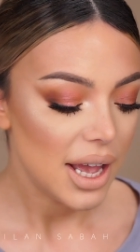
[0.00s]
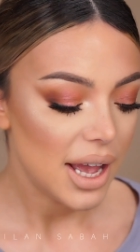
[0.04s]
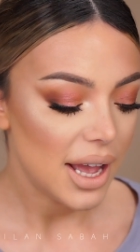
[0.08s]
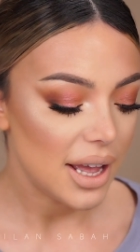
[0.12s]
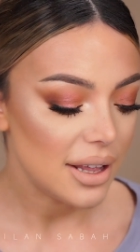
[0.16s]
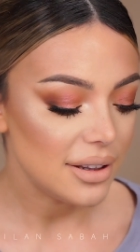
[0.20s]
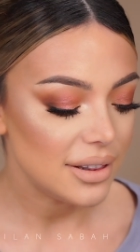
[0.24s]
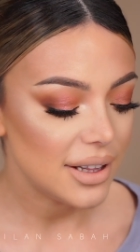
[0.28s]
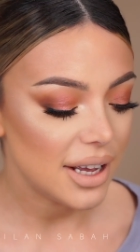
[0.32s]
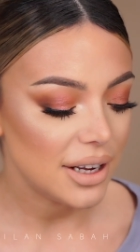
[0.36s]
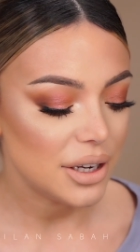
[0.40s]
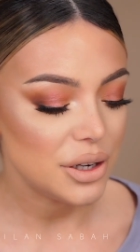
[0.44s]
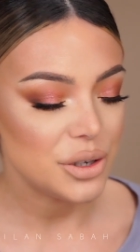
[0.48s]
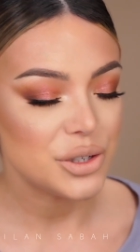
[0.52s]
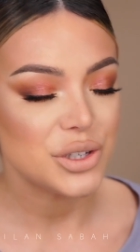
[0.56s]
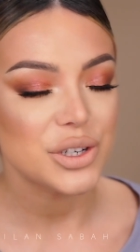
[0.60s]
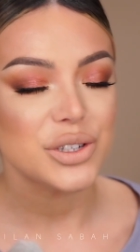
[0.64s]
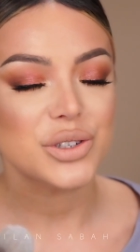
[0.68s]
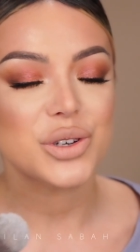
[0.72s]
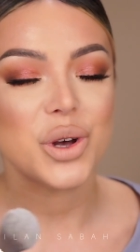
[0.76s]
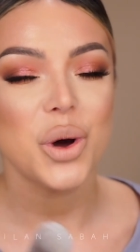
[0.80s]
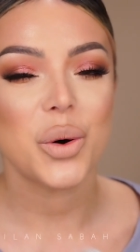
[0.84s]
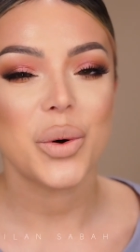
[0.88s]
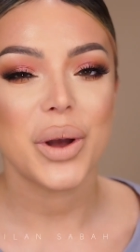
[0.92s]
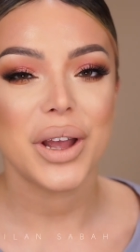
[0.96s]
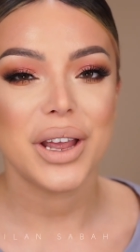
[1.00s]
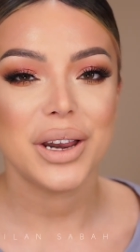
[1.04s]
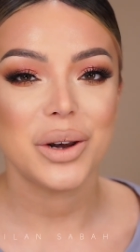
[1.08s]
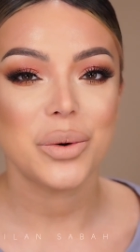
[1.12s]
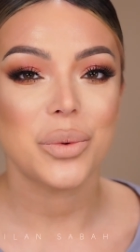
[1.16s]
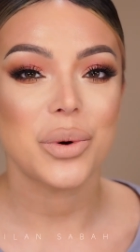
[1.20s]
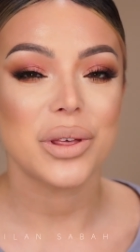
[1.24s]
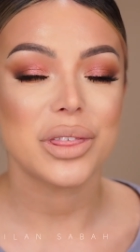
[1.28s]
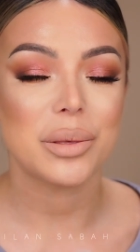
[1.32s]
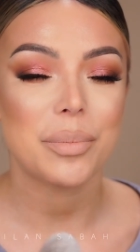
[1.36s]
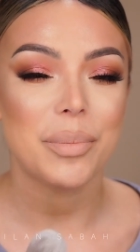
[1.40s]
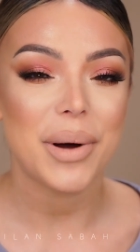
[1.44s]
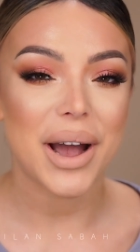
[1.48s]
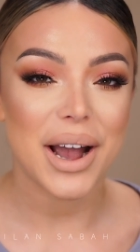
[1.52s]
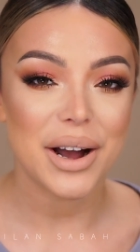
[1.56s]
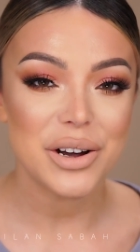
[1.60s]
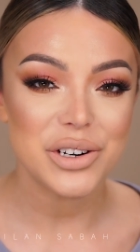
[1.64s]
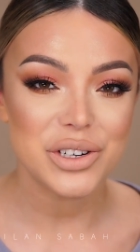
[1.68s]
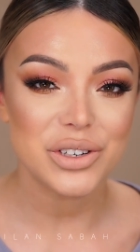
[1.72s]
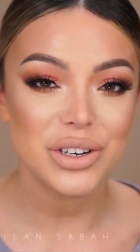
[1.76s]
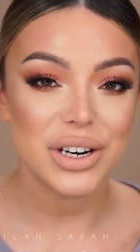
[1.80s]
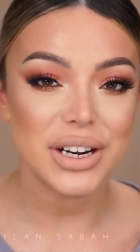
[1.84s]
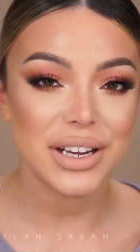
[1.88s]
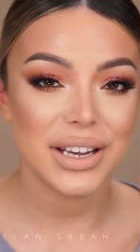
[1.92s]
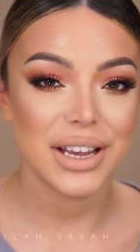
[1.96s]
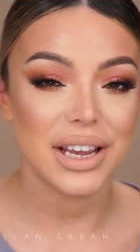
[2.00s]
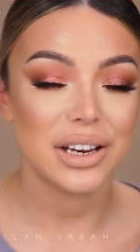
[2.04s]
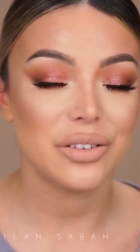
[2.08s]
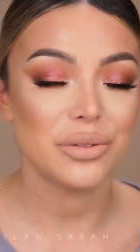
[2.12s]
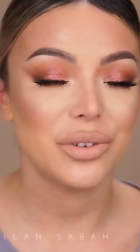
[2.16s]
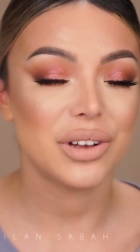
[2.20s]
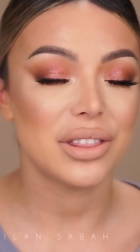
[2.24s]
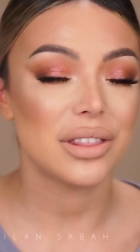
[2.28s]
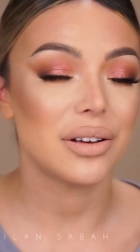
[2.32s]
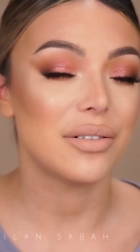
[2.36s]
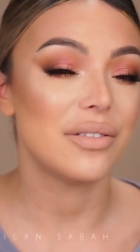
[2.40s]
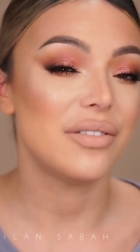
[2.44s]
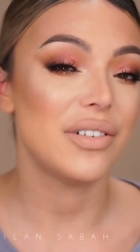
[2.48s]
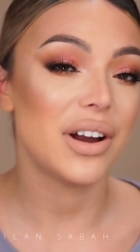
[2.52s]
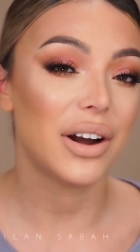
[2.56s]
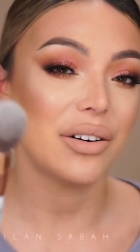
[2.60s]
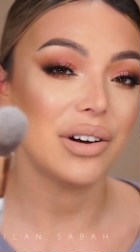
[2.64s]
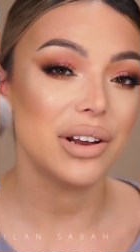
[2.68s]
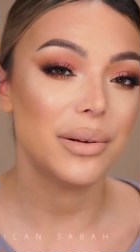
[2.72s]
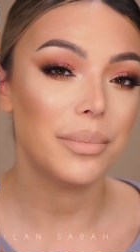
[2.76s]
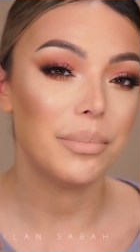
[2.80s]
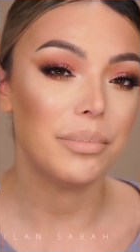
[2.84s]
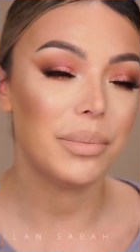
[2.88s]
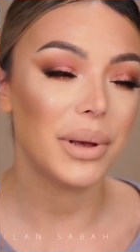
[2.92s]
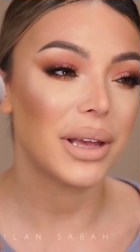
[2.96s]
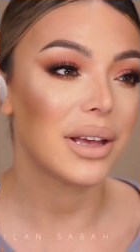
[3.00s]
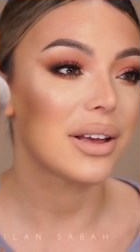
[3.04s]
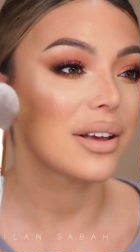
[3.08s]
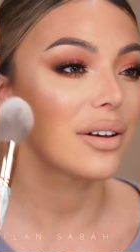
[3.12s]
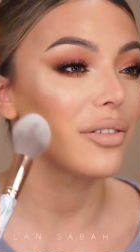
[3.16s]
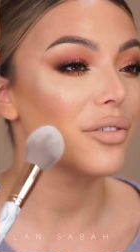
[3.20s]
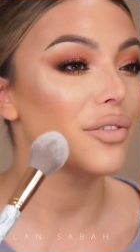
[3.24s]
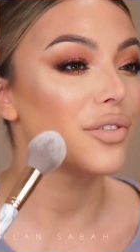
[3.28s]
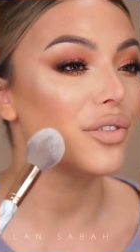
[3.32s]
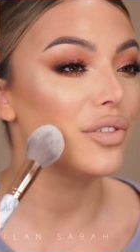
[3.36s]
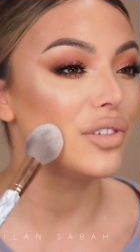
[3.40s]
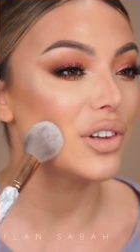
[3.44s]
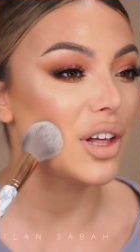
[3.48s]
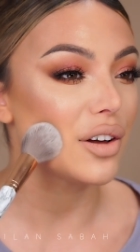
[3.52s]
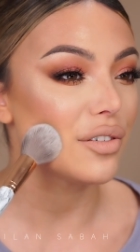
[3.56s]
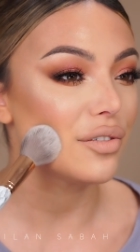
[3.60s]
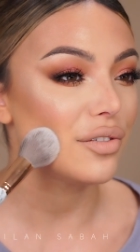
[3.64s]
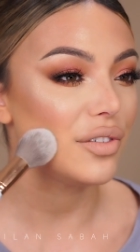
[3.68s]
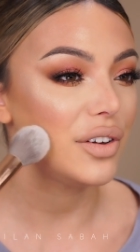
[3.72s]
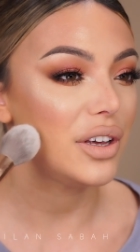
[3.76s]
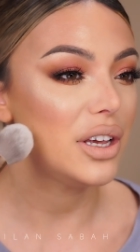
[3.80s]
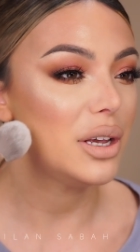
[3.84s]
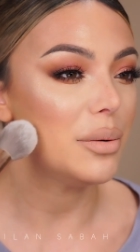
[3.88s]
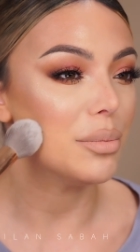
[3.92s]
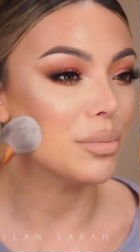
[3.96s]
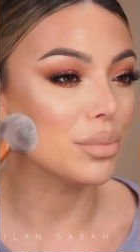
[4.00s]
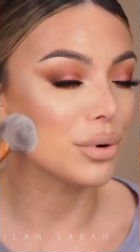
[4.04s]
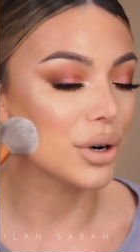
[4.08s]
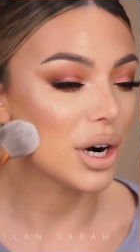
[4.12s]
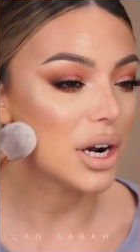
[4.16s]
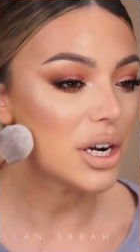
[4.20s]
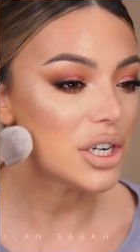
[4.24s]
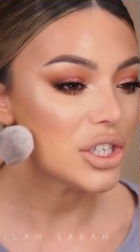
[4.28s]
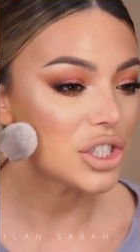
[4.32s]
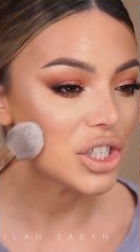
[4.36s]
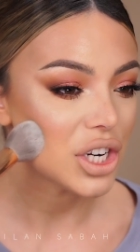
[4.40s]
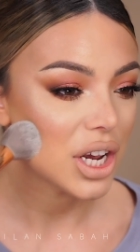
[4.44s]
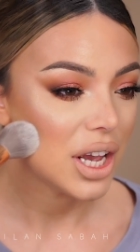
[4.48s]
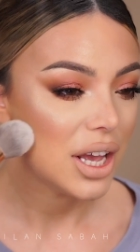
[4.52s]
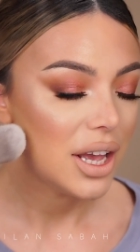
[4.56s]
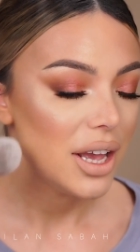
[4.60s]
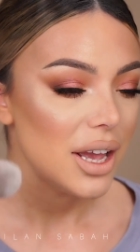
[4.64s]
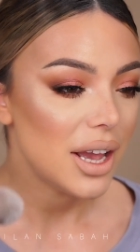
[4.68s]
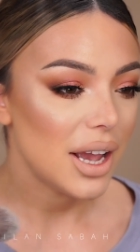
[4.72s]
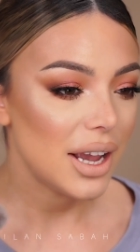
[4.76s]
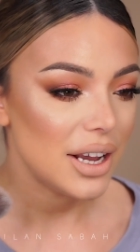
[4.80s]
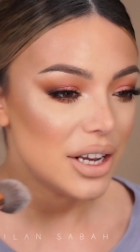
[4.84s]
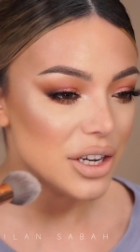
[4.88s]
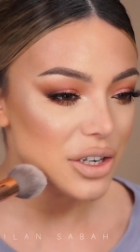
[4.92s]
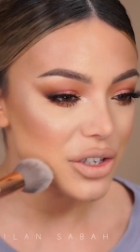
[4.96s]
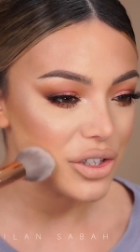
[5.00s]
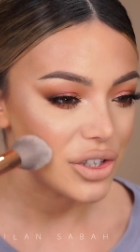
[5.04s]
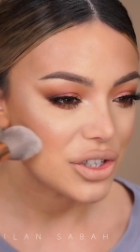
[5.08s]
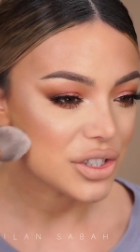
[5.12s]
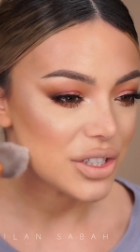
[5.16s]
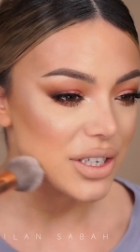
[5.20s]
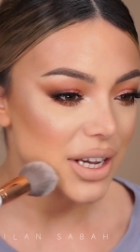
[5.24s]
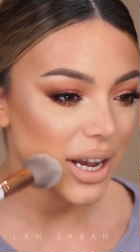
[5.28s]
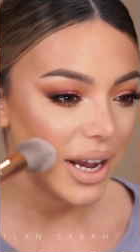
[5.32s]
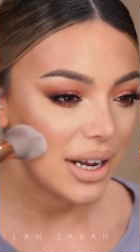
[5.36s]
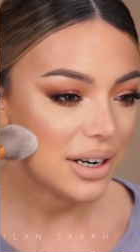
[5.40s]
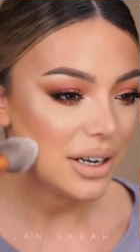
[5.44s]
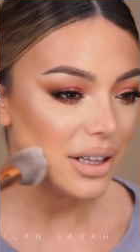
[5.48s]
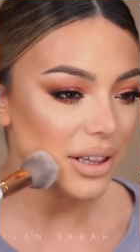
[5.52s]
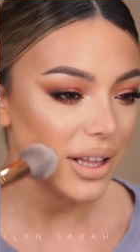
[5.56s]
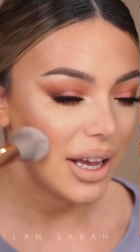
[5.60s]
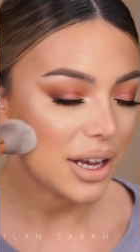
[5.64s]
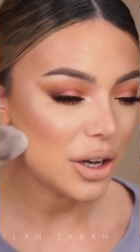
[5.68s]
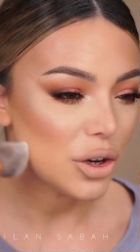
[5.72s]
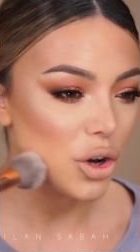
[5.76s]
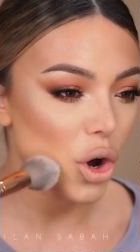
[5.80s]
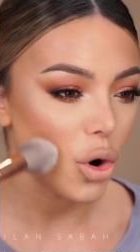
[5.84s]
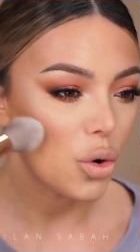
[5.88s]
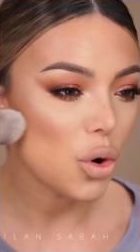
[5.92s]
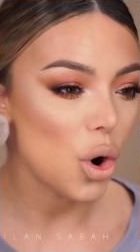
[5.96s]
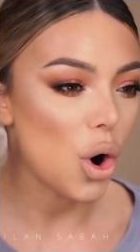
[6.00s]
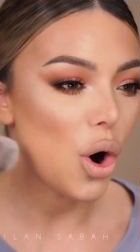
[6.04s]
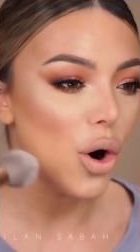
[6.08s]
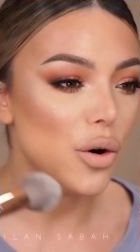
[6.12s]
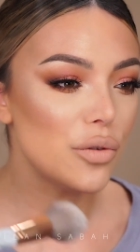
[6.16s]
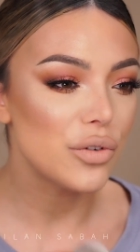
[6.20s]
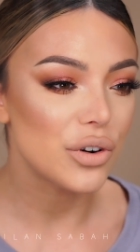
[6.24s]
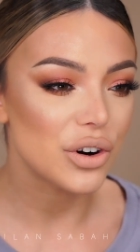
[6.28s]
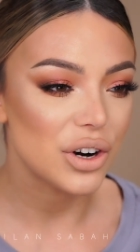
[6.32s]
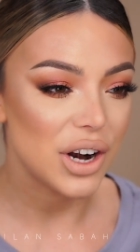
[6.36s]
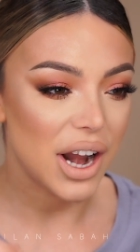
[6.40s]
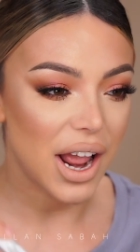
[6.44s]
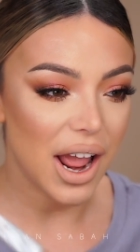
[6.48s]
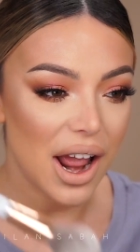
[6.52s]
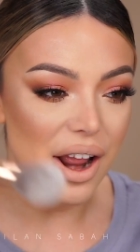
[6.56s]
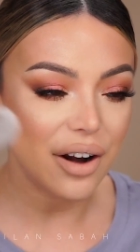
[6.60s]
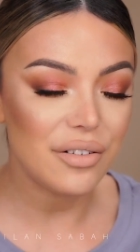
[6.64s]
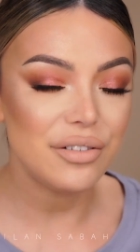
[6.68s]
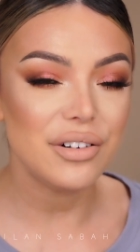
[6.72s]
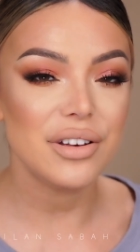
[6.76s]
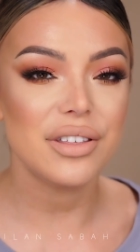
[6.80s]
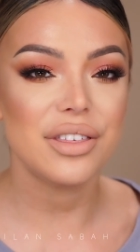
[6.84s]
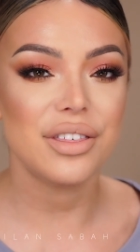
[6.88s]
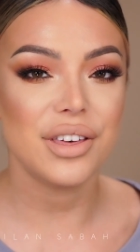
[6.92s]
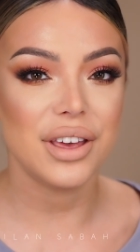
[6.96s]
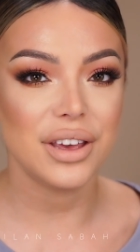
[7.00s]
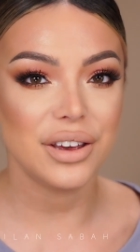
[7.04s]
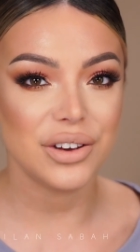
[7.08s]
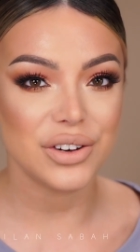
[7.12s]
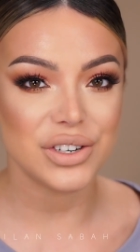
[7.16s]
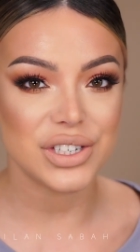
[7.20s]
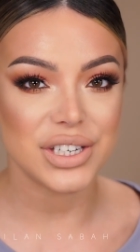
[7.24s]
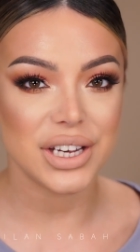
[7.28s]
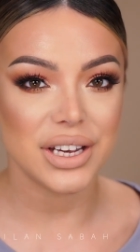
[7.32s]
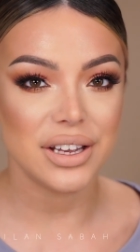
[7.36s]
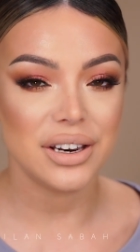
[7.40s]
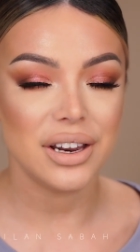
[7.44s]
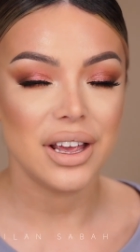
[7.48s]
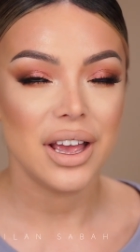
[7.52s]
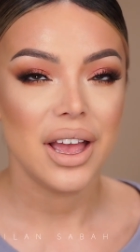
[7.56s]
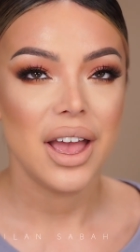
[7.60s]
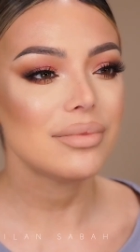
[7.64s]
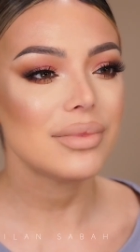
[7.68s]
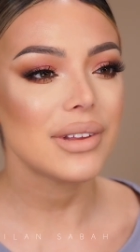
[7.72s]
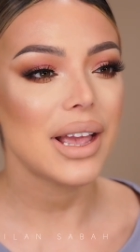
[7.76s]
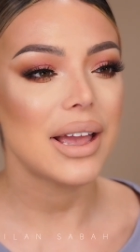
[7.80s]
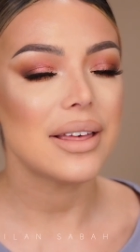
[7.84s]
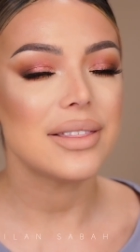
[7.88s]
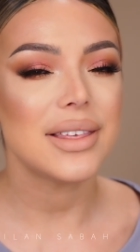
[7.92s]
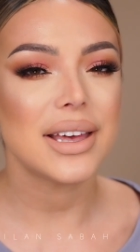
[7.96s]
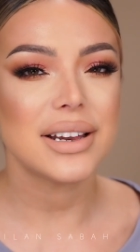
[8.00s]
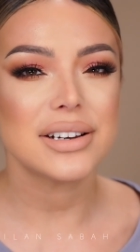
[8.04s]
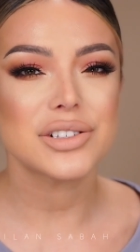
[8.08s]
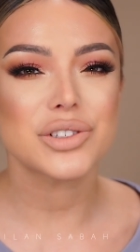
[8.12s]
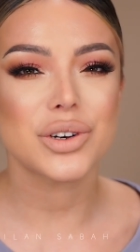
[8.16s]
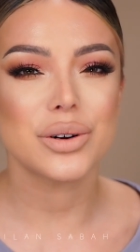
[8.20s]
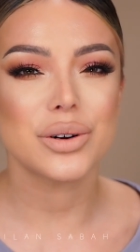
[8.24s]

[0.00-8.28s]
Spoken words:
And then you just go in with powder again with a very big fluffy brush, and you just kind of like go over everything you did, and that is